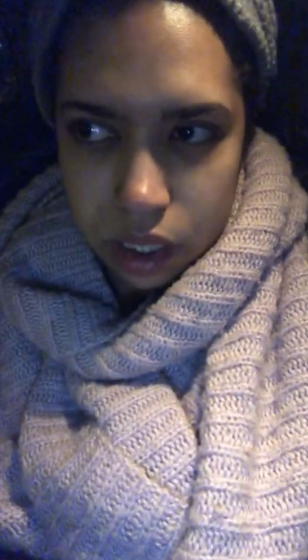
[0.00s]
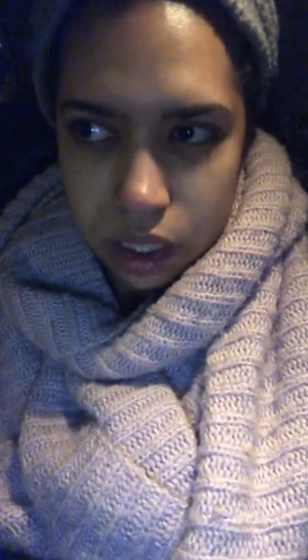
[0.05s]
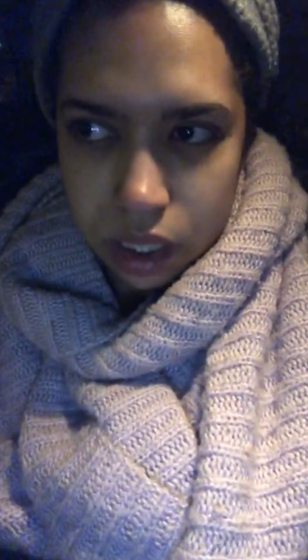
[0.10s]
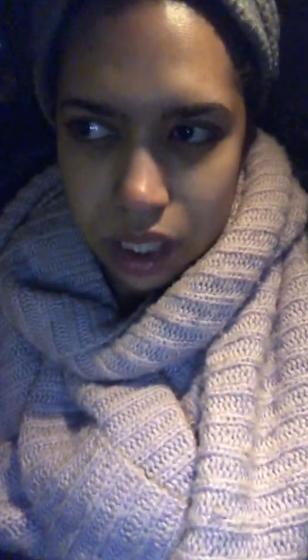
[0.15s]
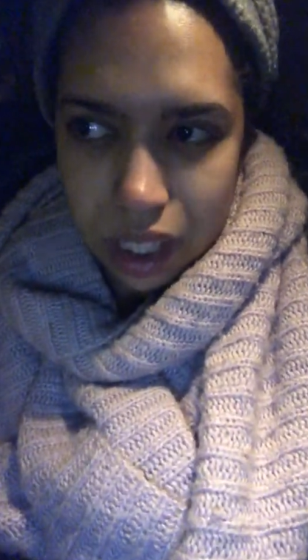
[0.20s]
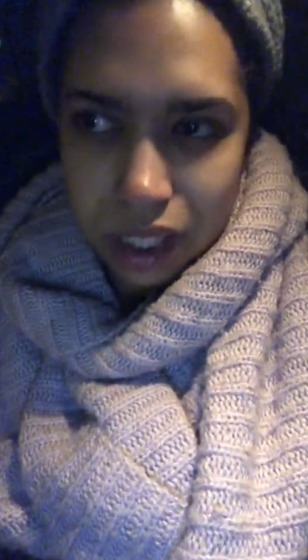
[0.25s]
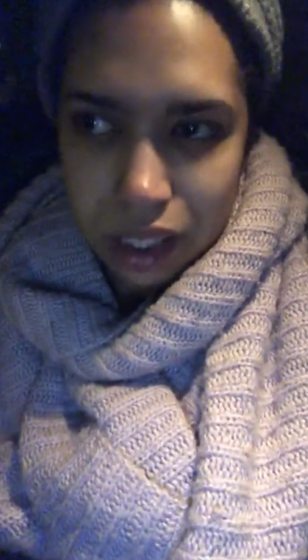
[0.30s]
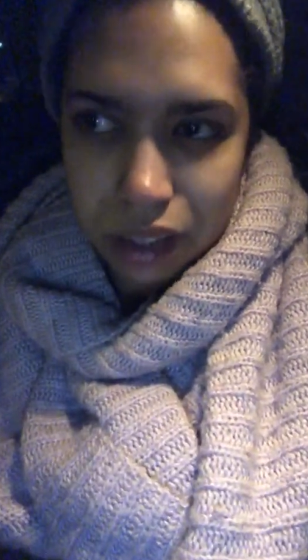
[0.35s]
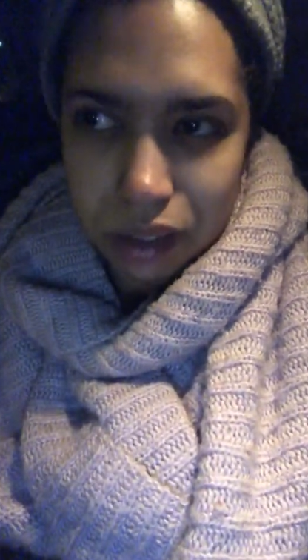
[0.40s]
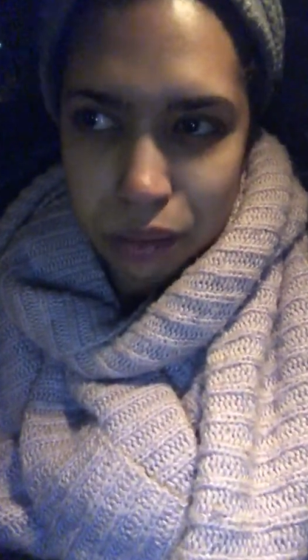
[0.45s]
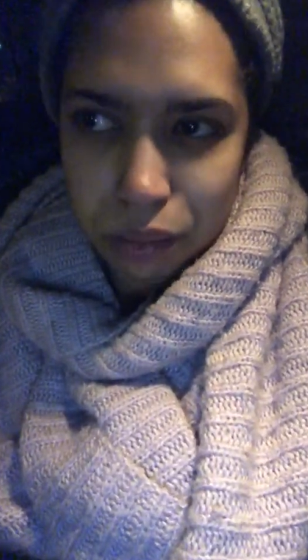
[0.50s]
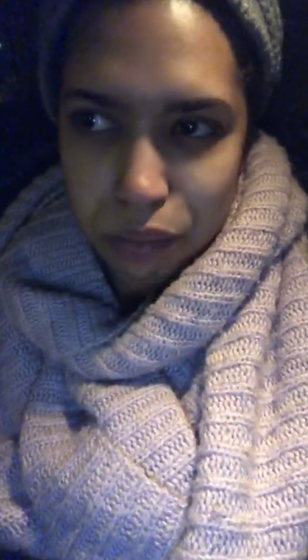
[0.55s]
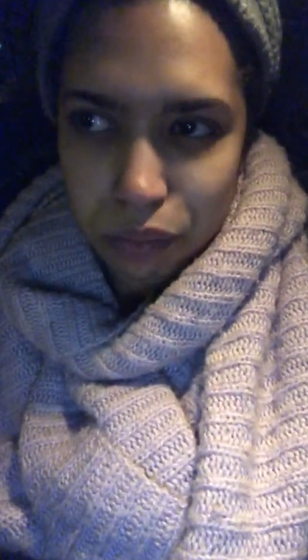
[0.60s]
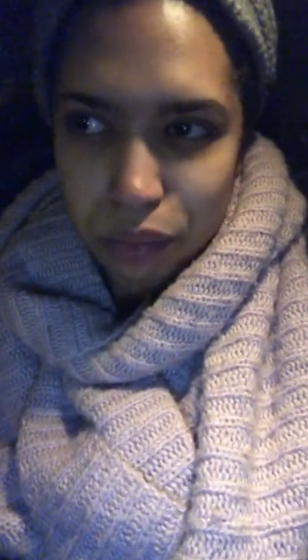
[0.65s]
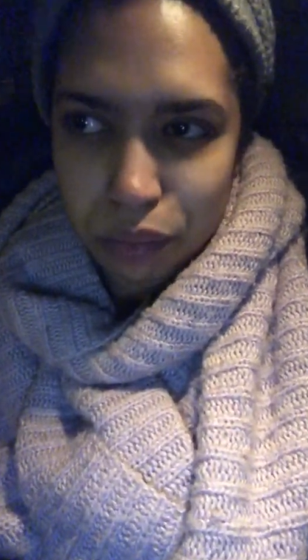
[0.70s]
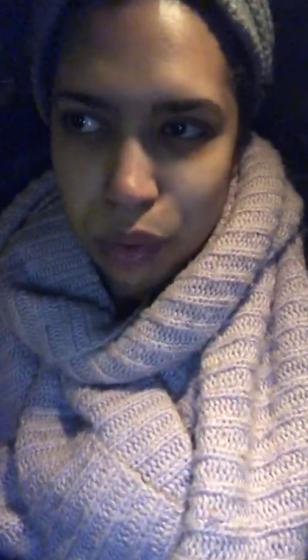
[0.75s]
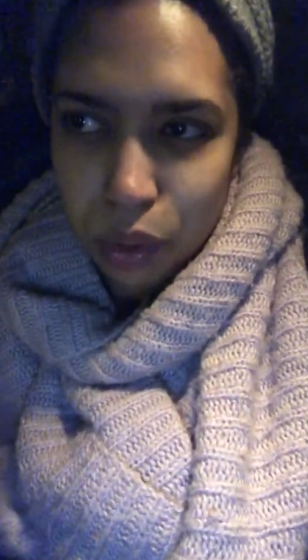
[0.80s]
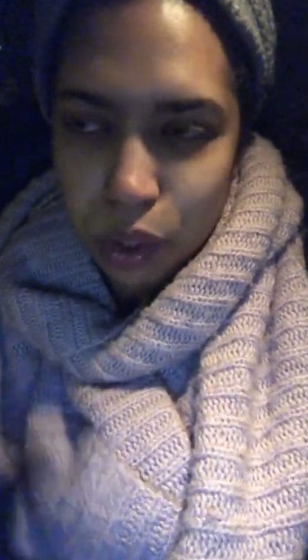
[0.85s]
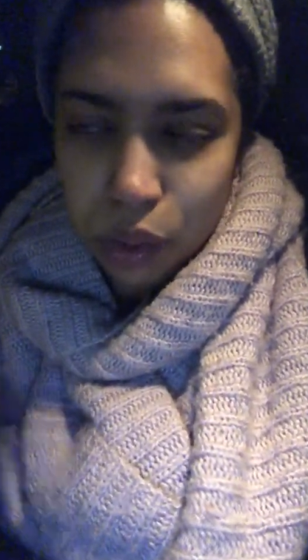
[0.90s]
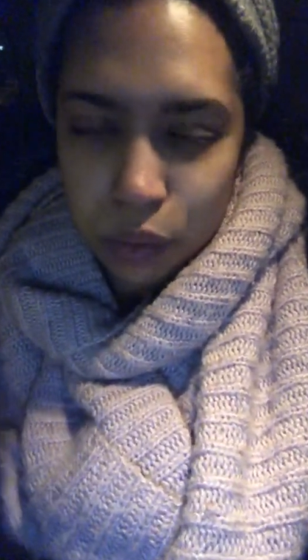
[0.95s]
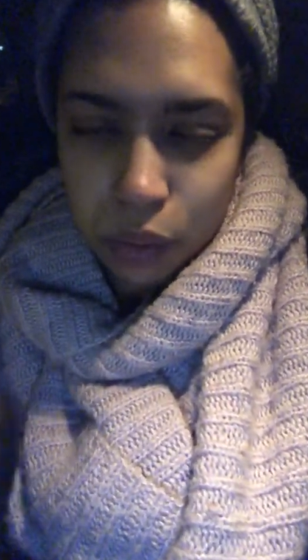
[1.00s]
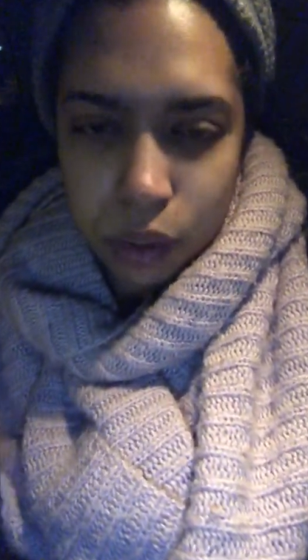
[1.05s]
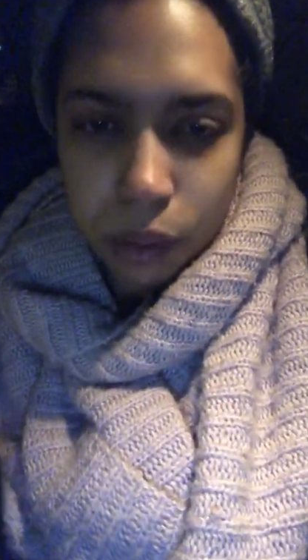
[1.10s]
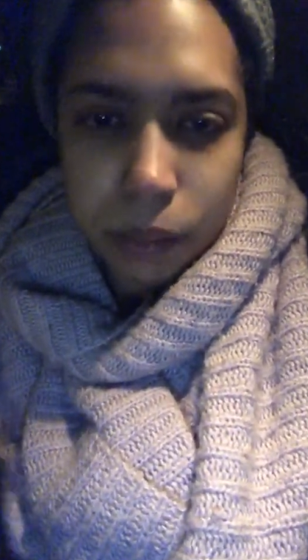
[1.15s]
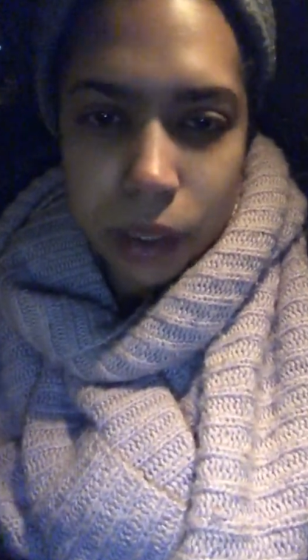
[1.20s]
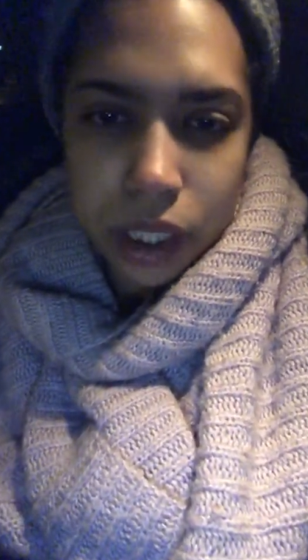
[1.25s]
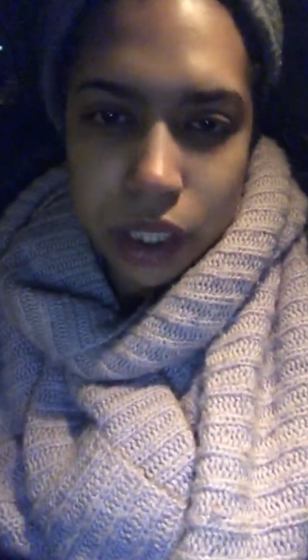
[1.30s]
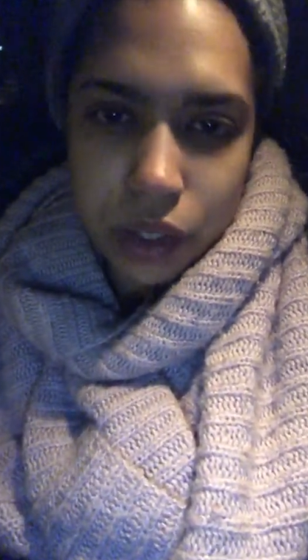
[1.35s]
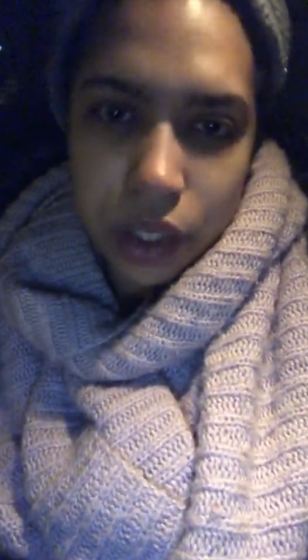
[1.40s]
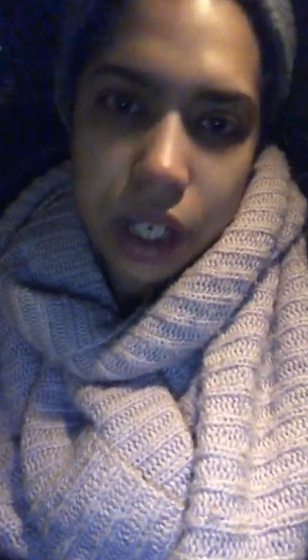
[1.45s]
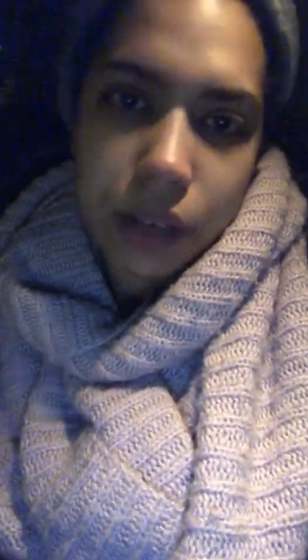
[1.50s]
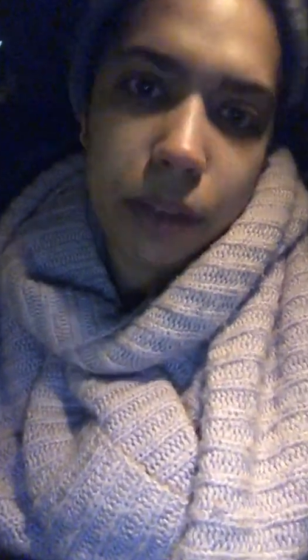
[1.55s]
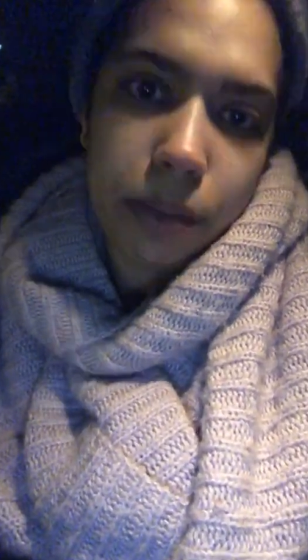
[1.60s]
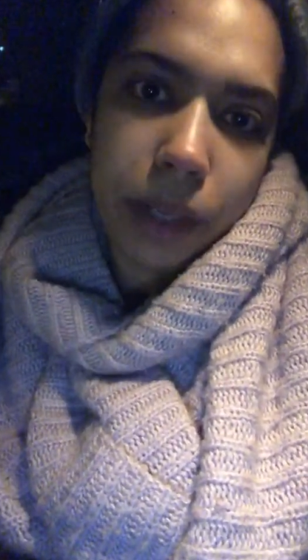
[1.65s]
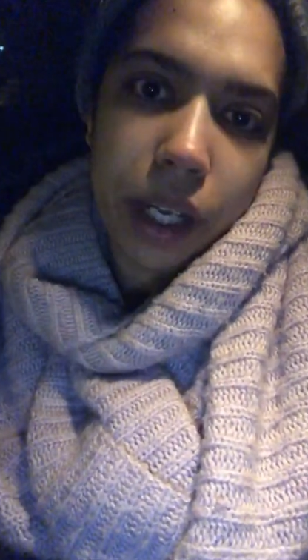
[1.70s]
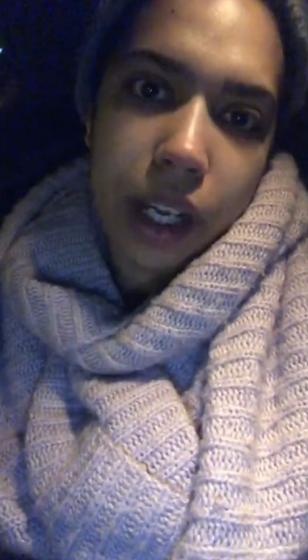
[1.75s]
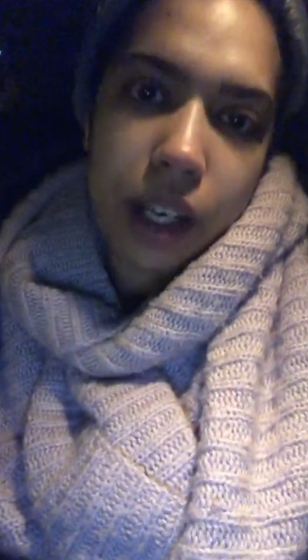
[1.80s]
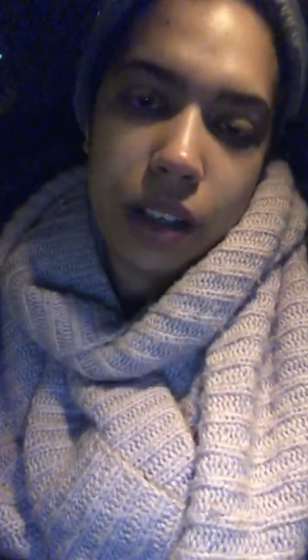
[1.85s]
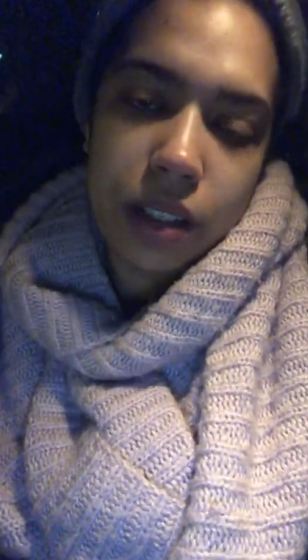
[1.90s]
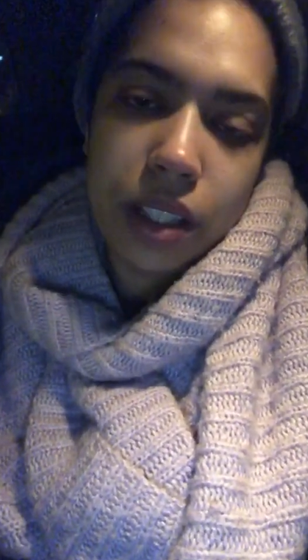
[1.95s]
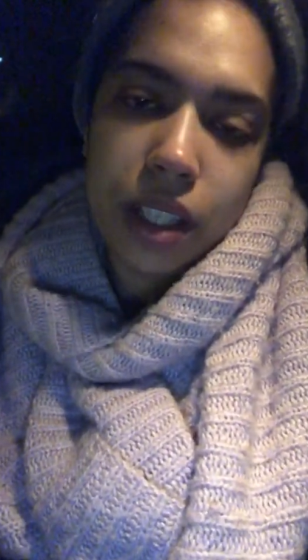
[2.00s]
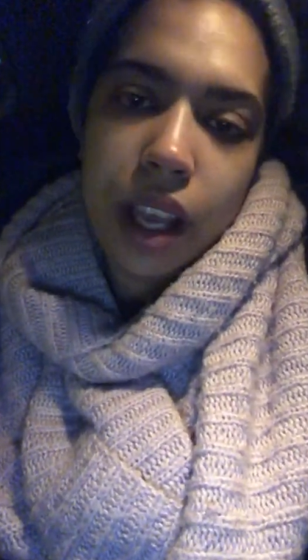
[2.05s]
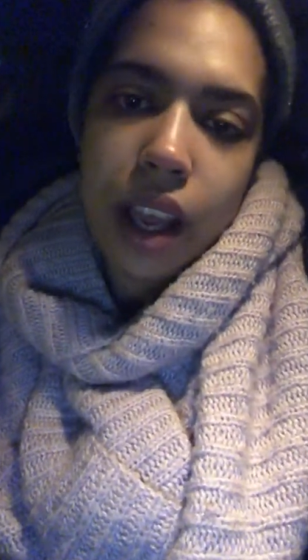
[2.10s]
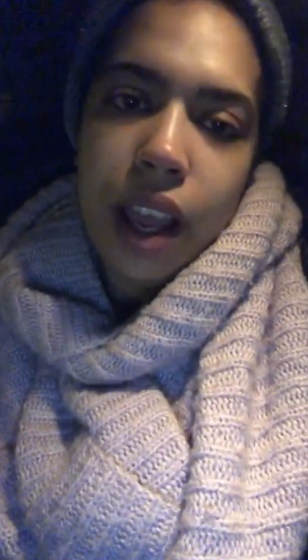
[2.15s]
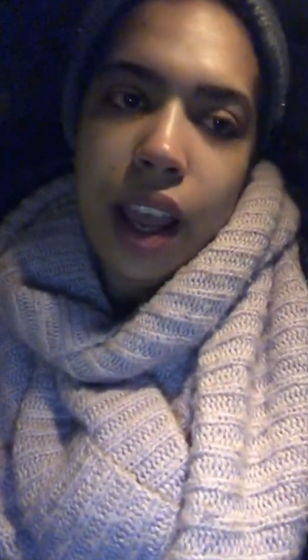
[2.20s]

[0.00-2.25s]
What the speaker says: It's like a 3 or 4 minute drive from my house.